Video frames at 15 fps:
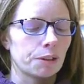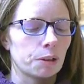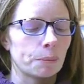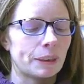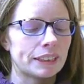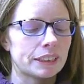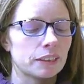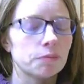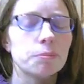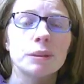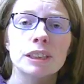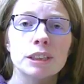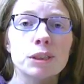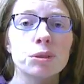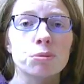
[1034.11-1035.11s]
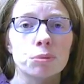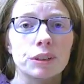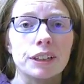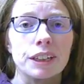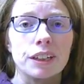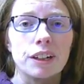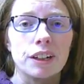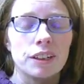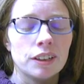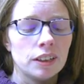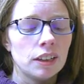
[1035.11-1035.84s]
girl myself, but this is really good.